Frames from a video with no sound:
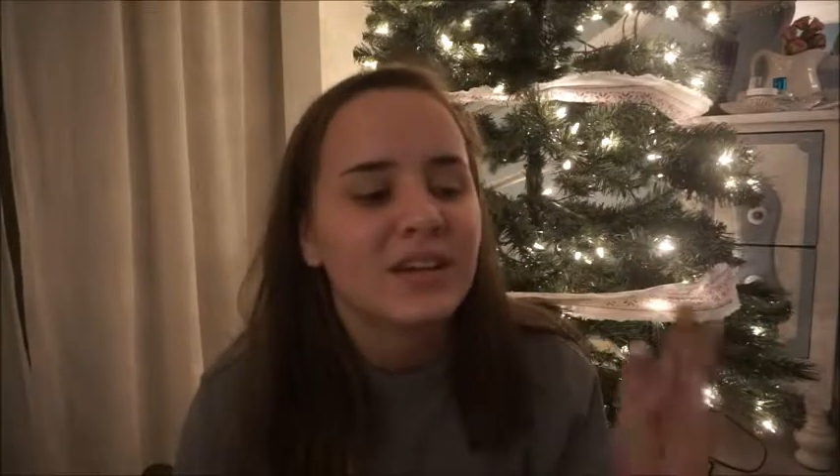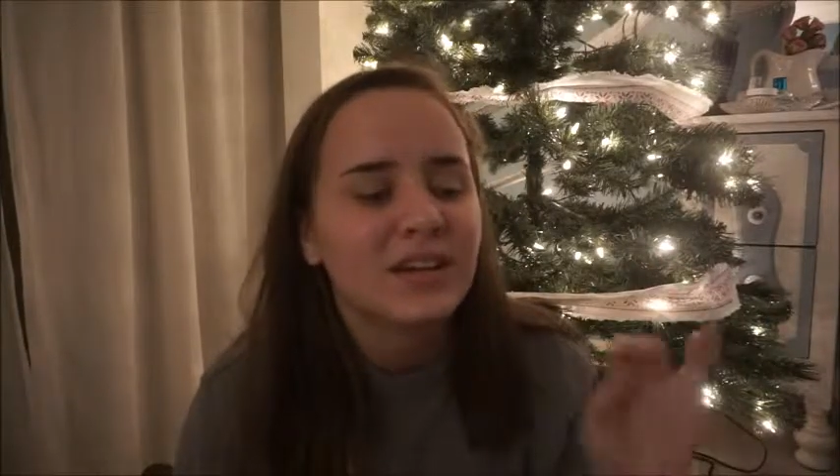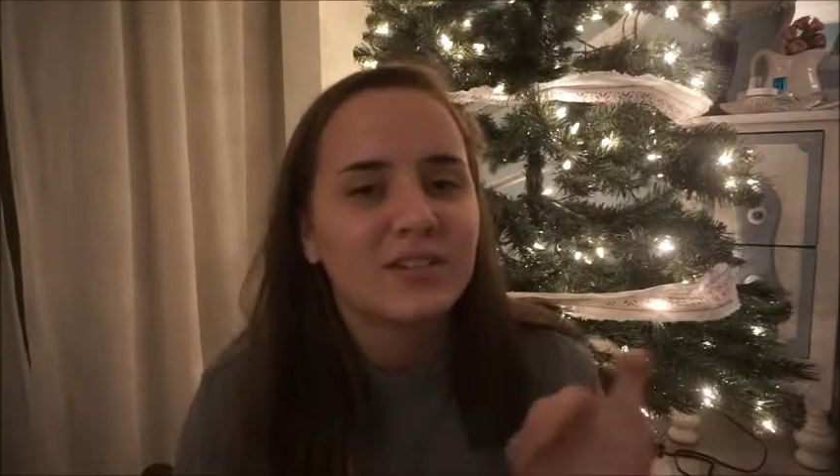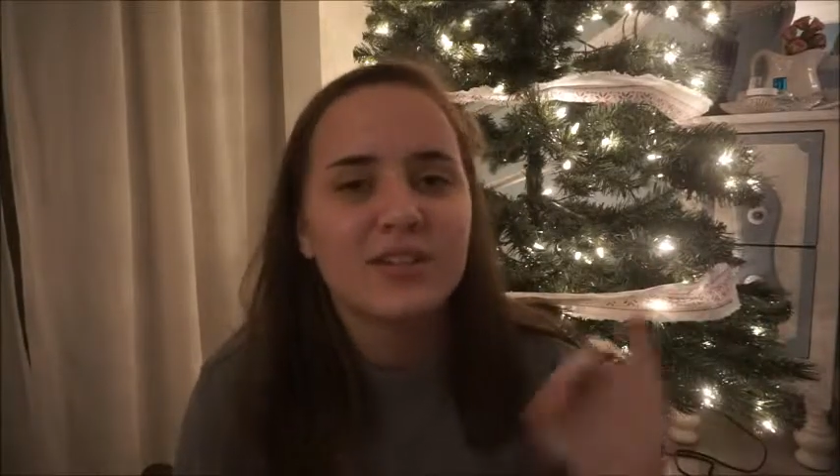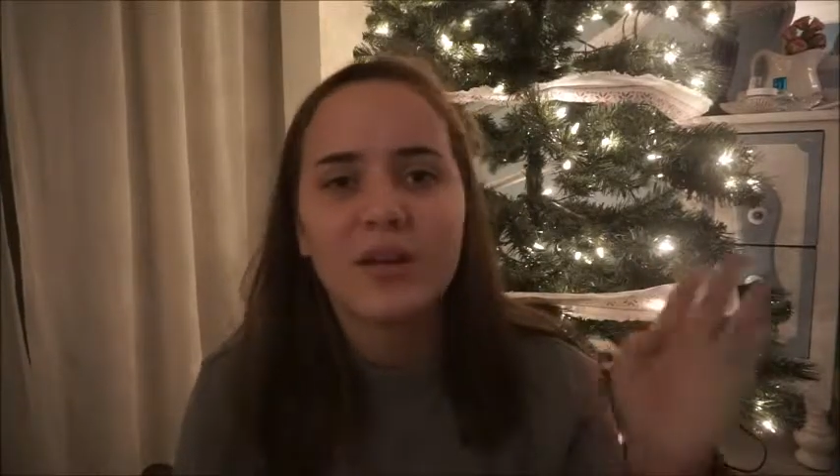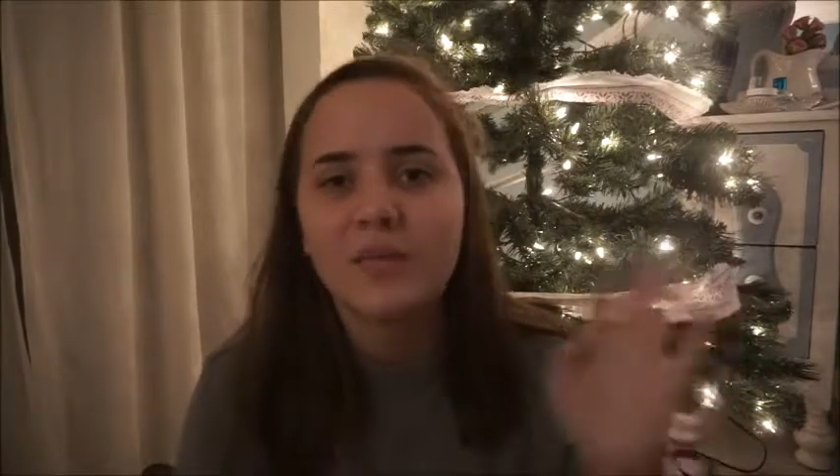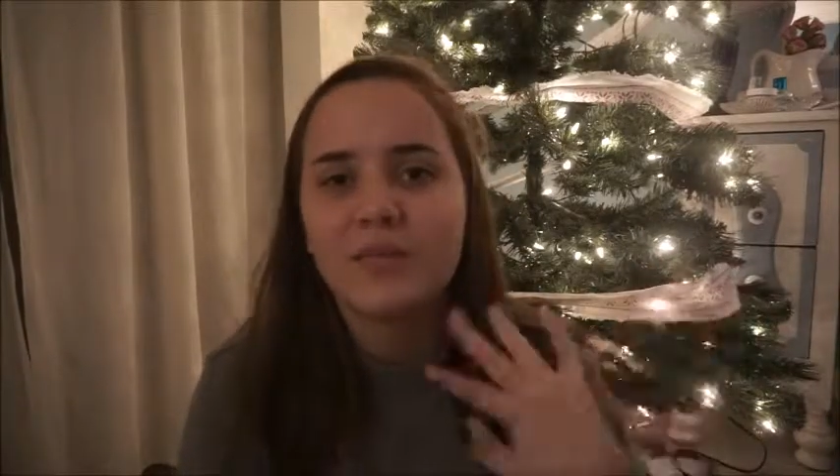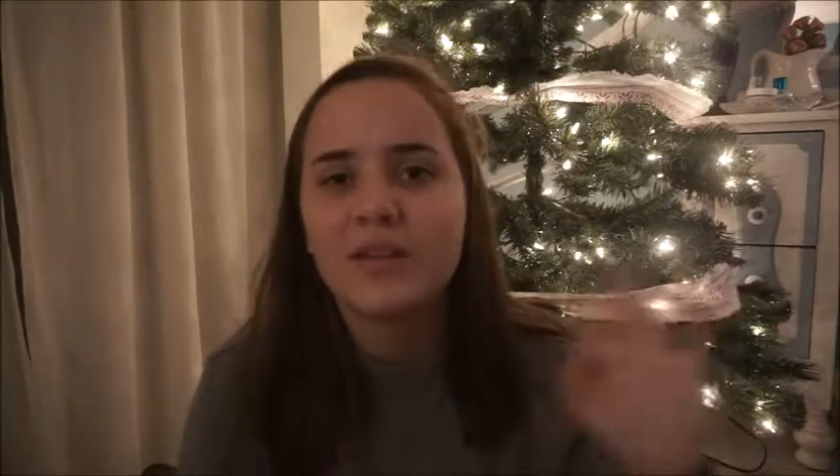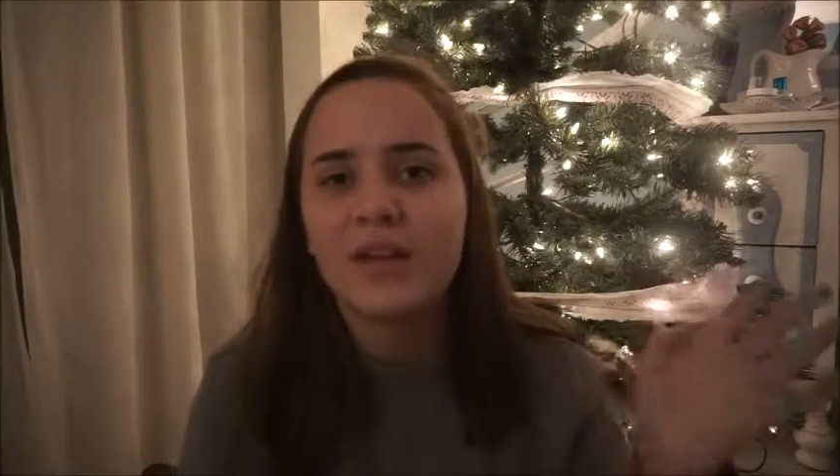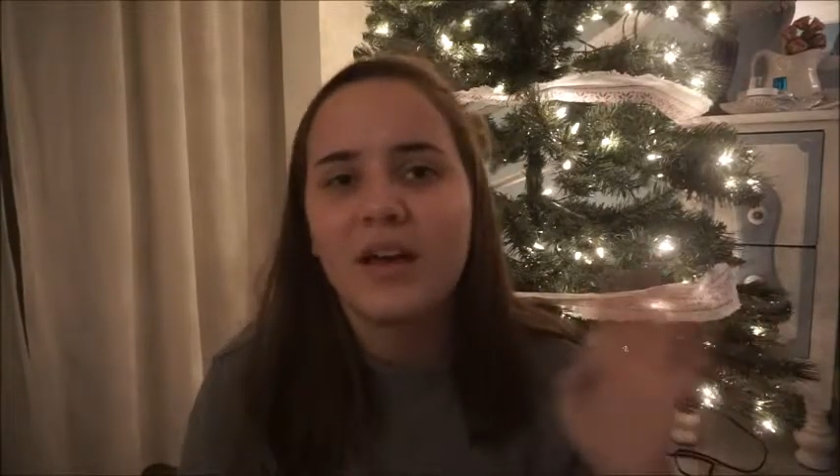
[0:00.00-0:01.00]
here's
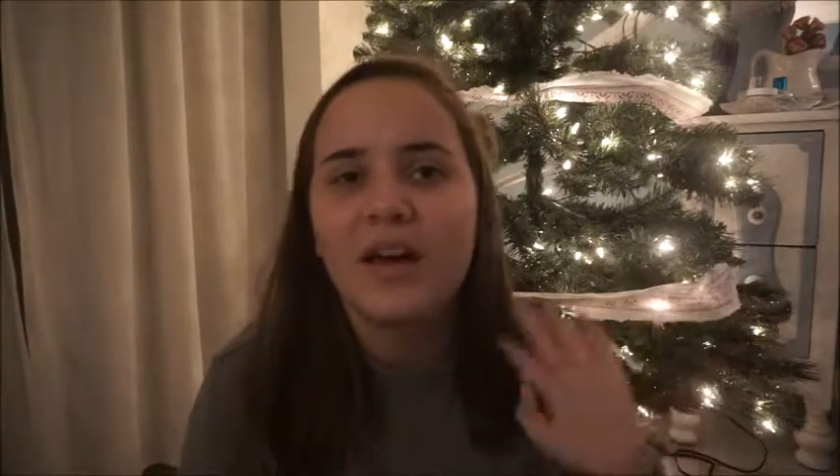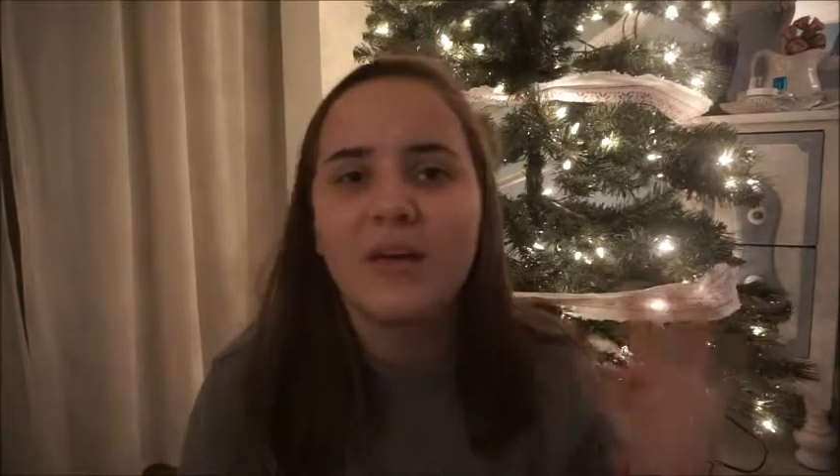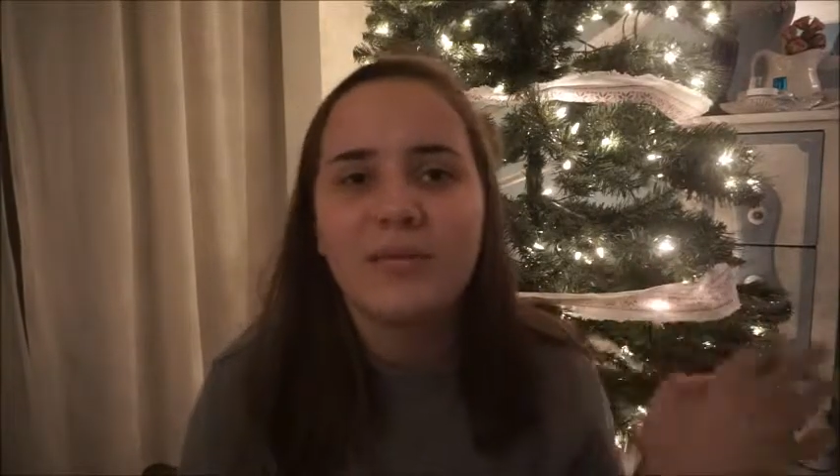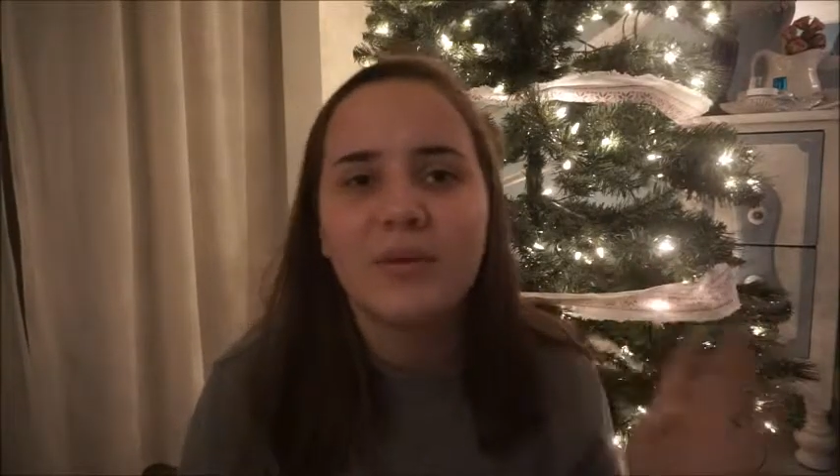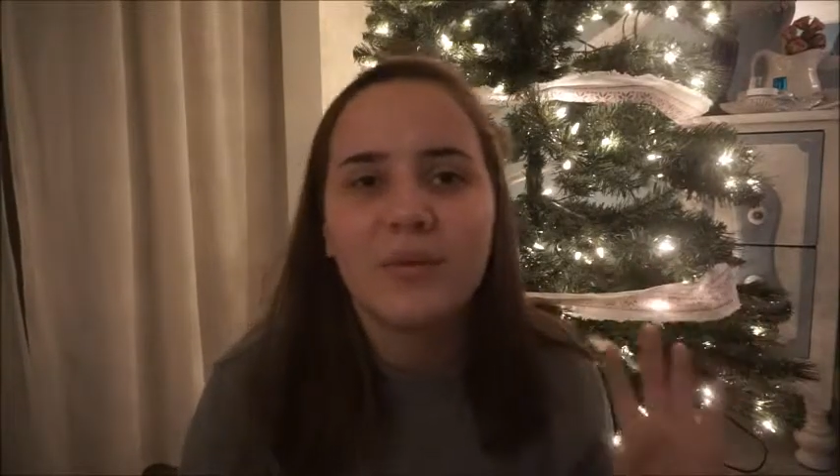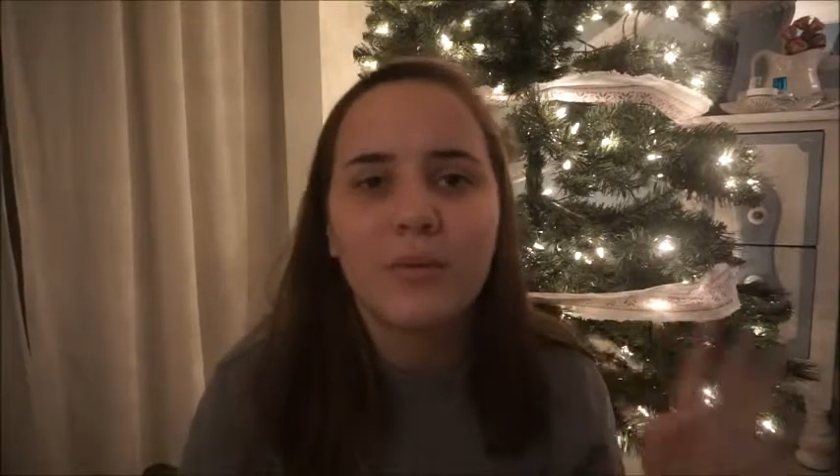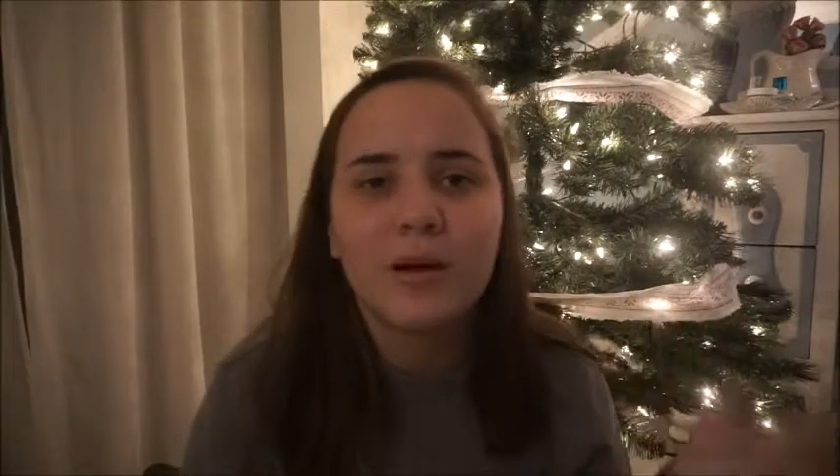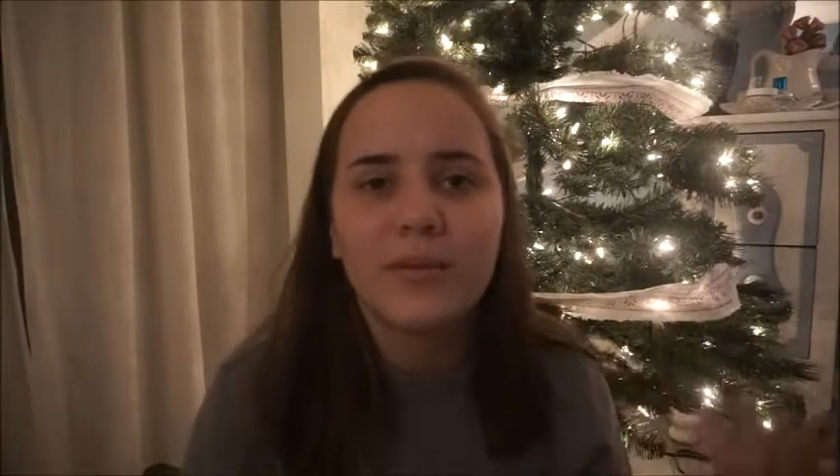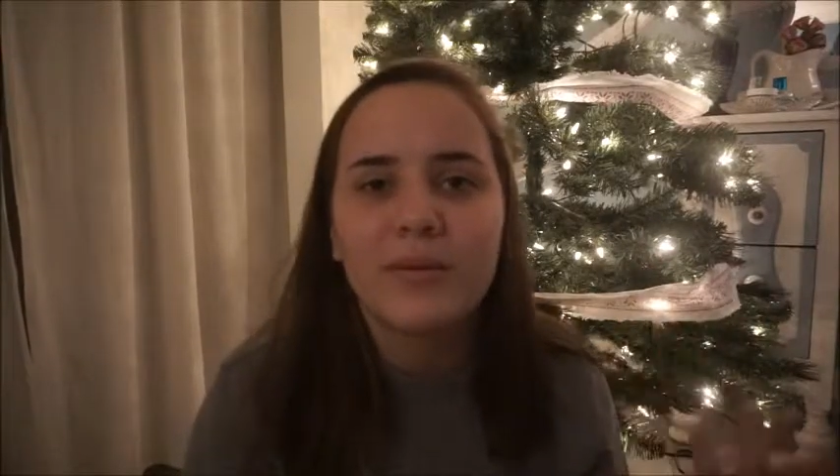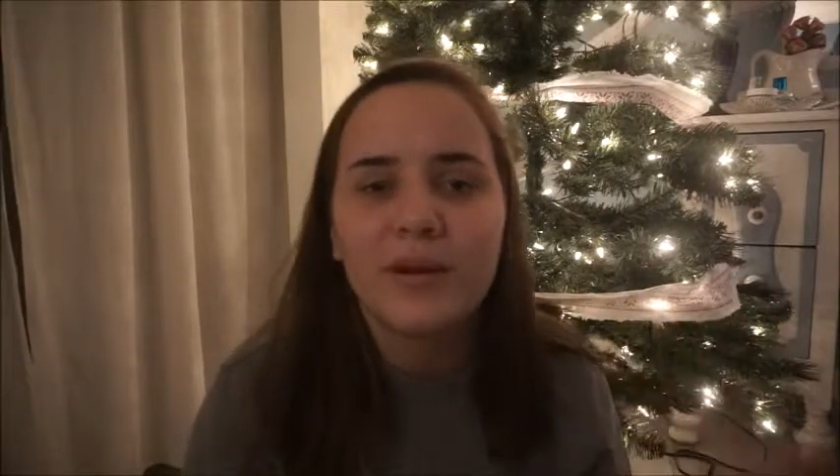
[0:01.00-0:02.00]
something to help you
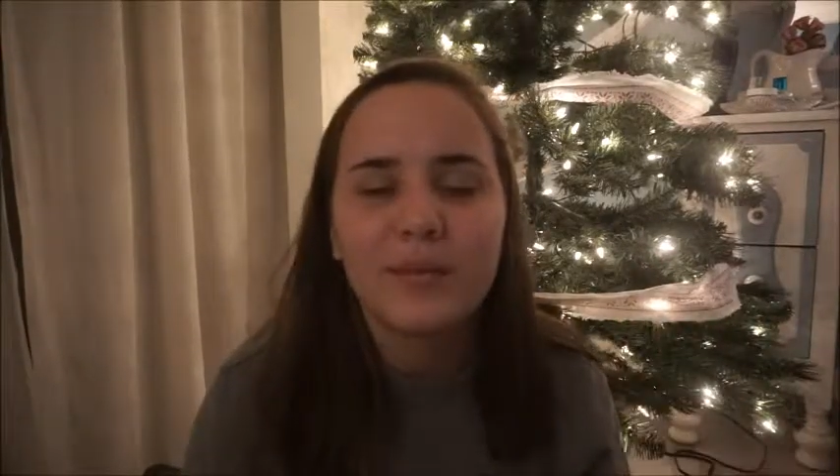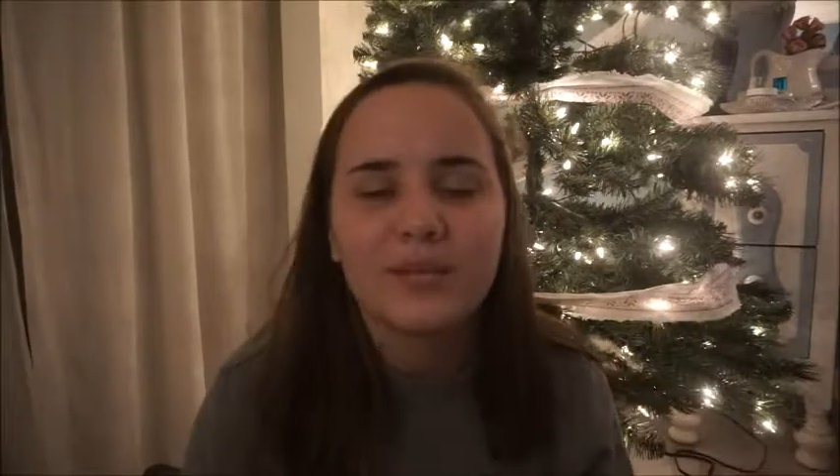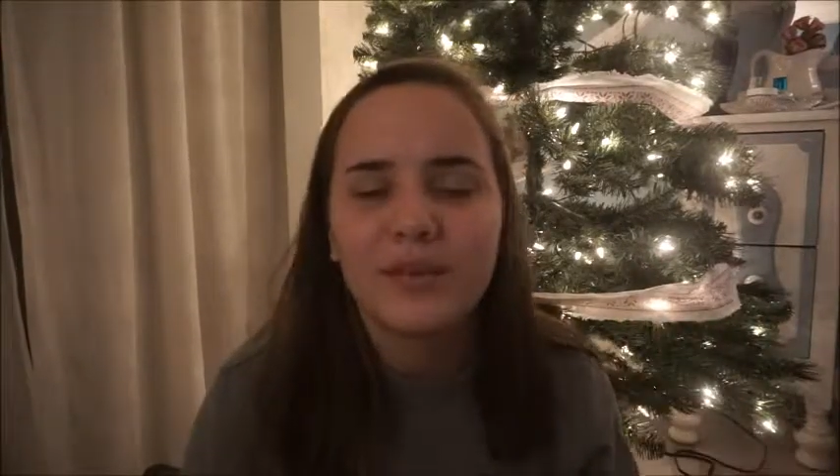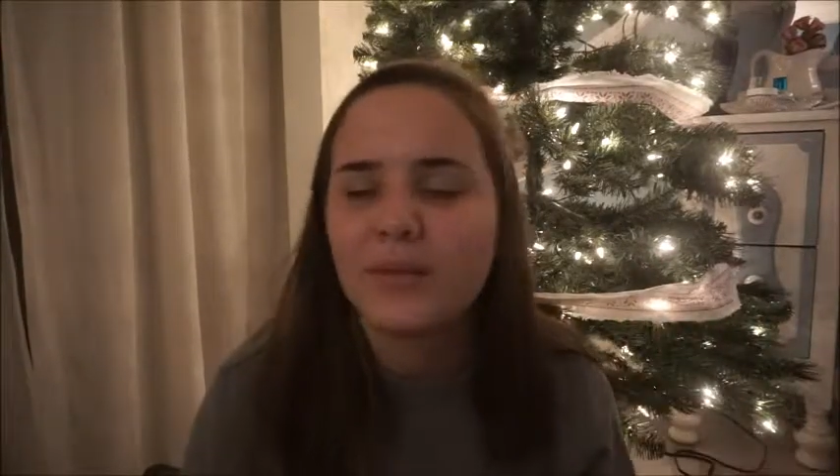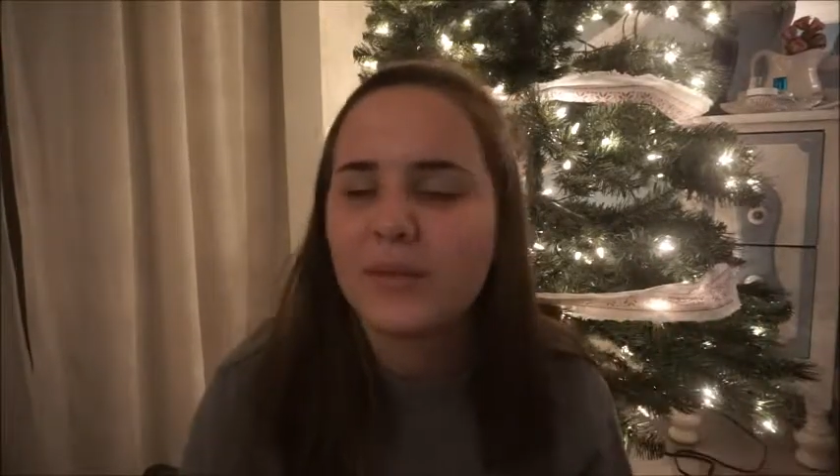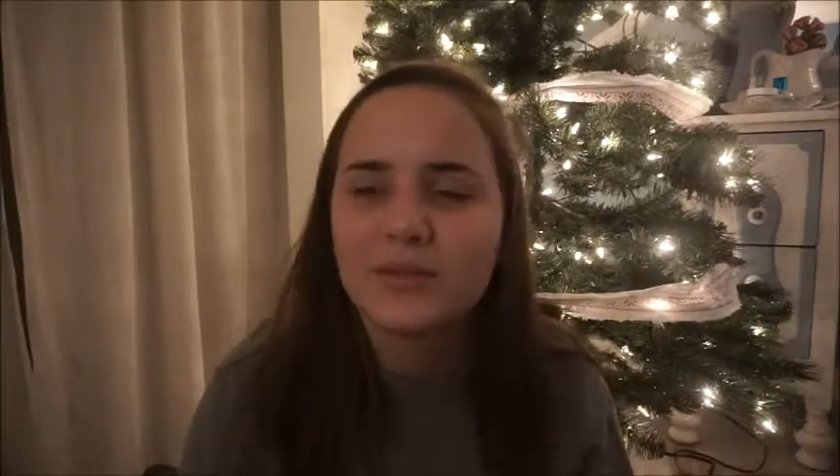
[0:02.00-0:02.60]
wipe it up or something.